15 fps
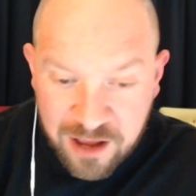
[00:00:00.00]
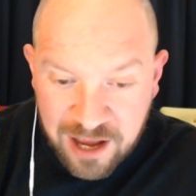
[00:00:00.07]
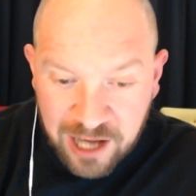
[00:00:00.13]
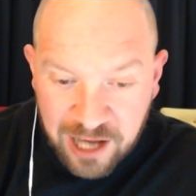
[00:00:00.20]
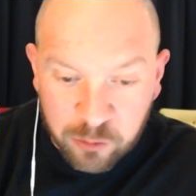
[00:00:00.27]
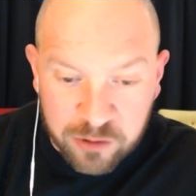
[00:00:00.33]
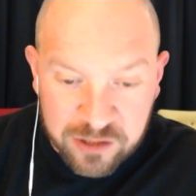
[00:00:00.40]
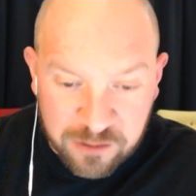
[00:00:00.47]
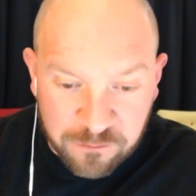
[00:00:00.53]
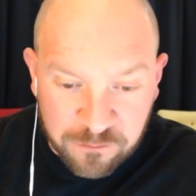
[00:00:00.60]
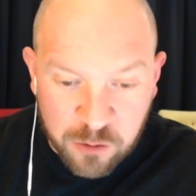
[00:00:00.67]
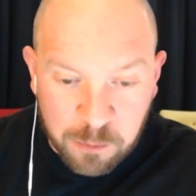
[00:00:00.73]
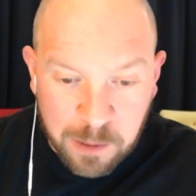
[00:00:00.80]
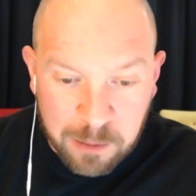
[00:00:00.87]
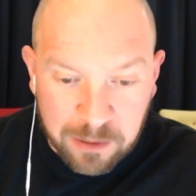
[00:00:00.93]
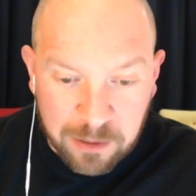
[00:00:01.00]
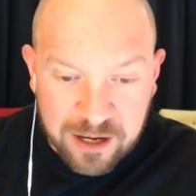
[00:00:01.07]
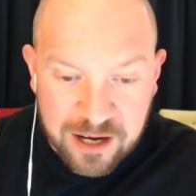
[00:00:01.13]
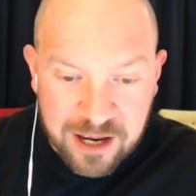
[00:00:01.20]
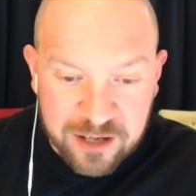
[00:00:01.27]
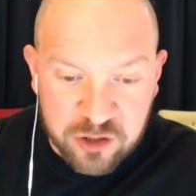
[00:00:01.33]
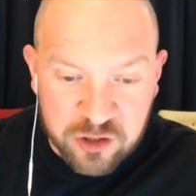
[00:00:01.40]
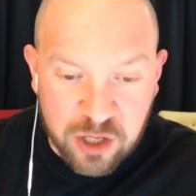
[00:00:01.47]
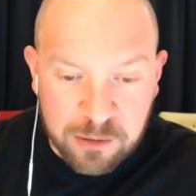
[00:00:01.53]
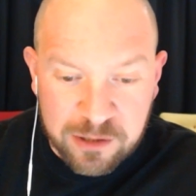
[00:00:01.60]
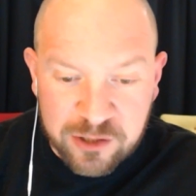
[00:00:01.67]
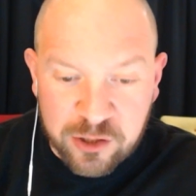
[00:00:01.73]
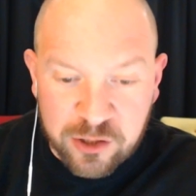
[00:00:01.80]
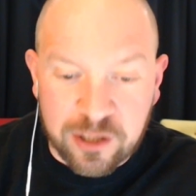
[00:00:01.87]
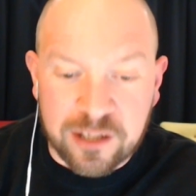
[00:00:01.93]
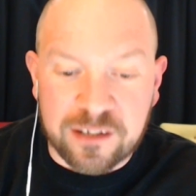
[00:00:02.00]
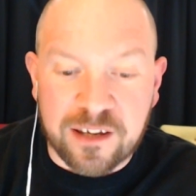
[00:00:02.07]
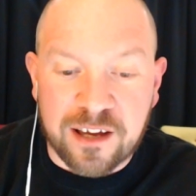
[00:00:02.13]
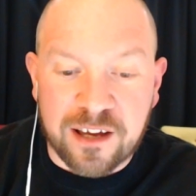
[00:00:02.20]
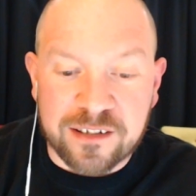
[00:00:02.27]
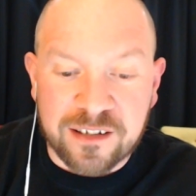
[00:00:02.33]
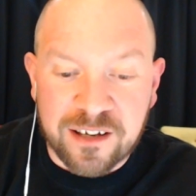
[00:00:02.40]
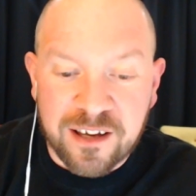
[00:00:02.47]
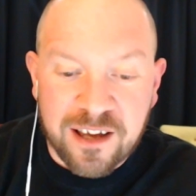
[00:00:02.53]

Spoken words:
I know there's a few people in here. Jamie certainly did,